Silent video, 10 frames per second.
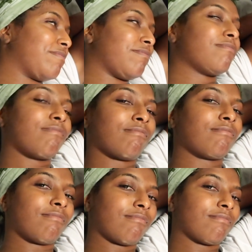
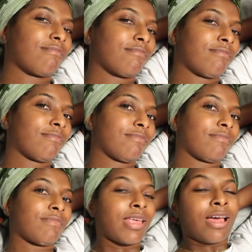Nobody speaks.